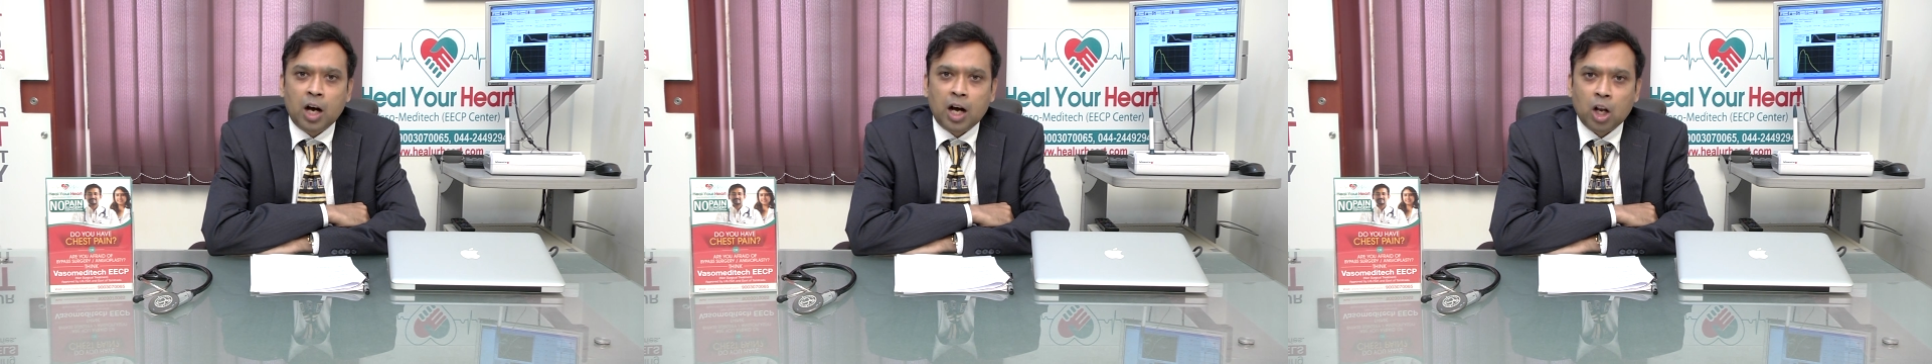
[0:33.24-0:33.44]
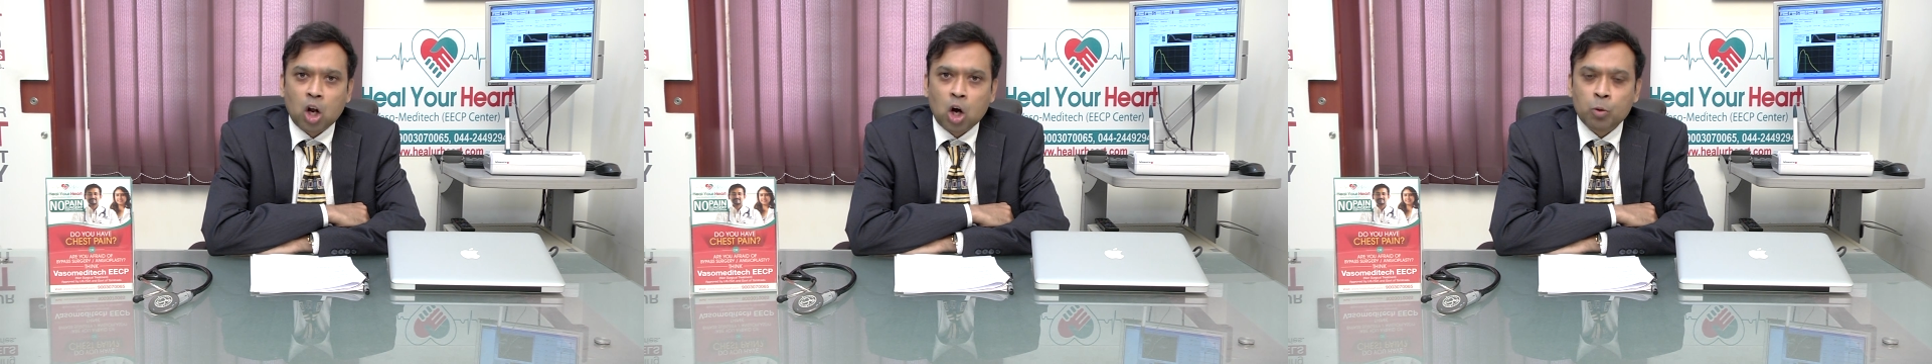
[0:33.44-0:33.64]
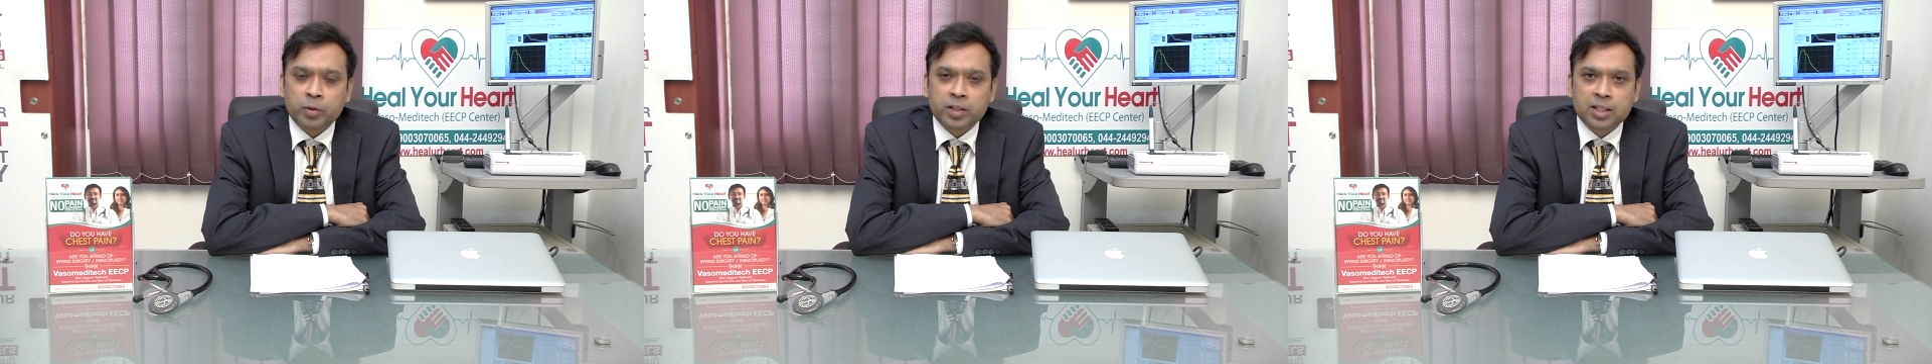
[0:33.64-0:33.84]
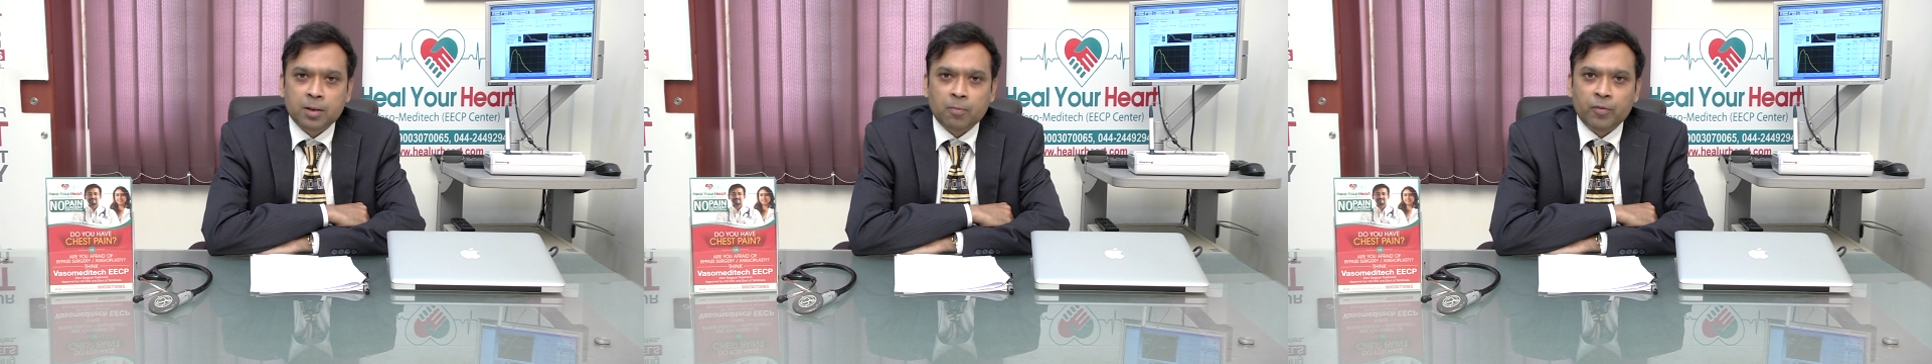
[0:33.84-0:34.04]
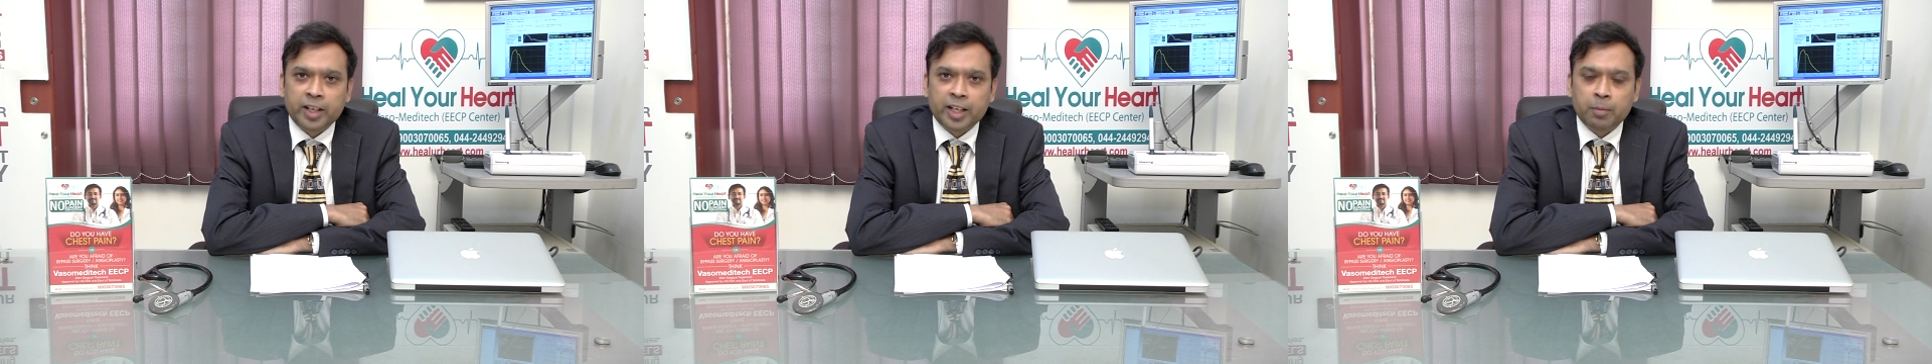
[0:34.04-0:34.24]
along with
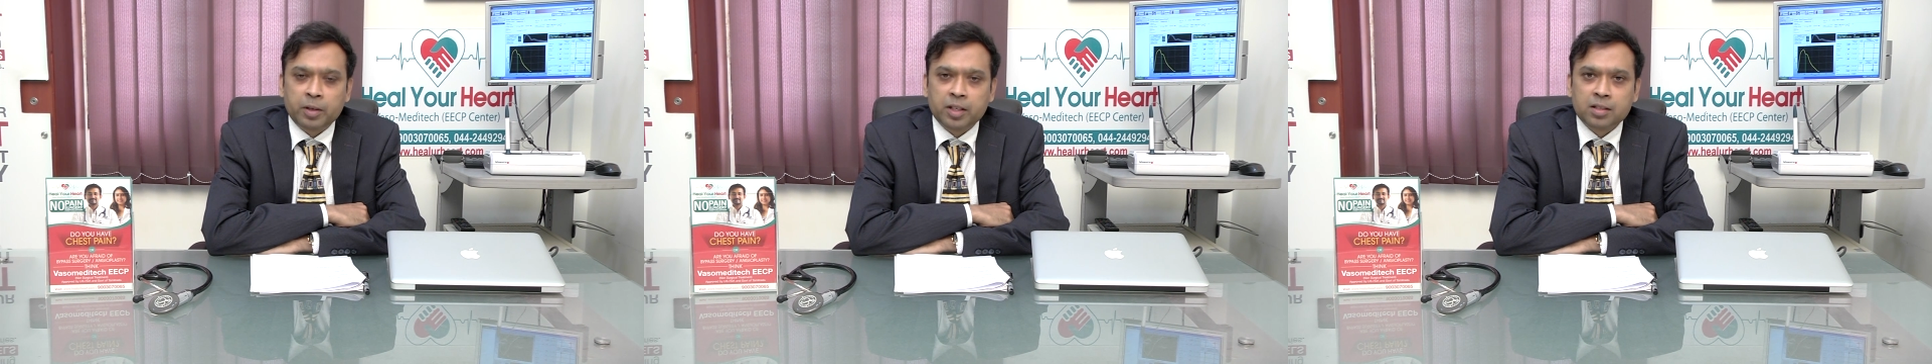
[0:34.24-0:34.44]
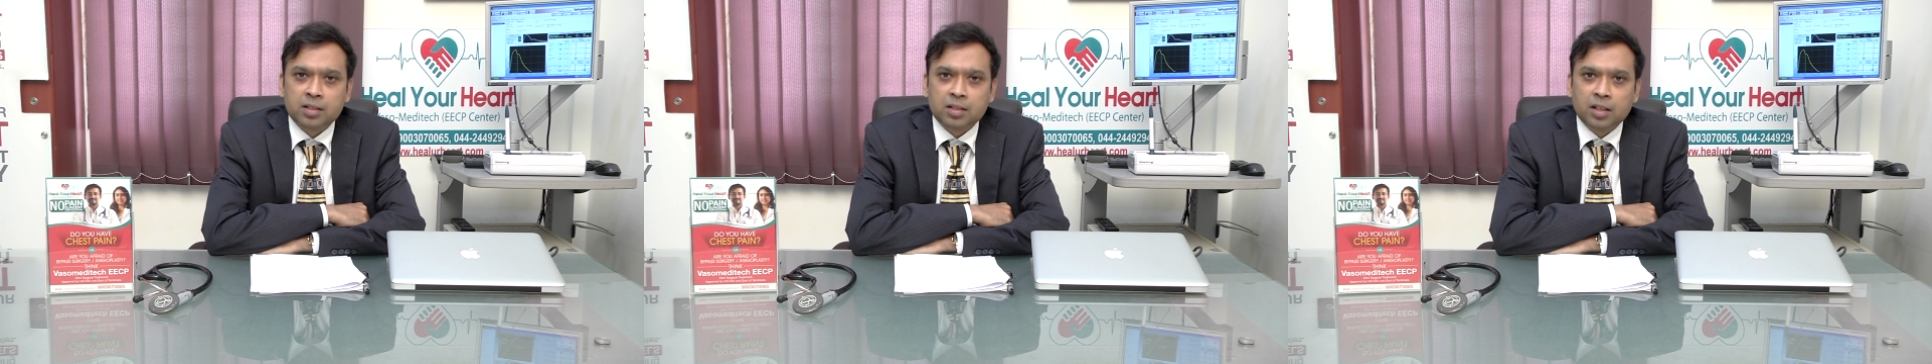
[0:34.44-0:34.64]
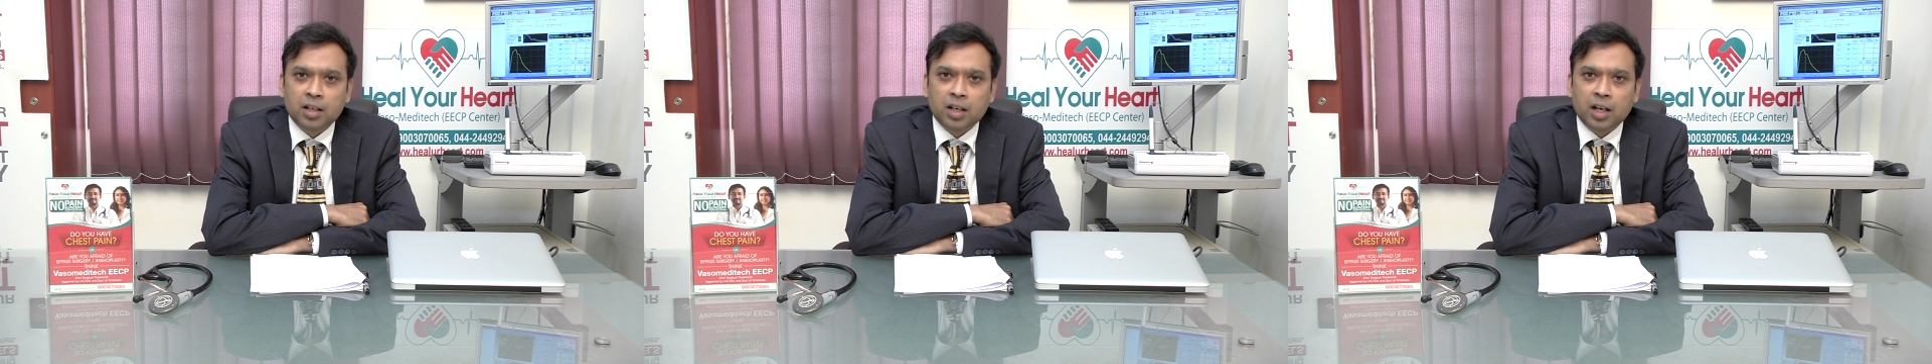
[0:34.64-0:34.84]
some vitamins,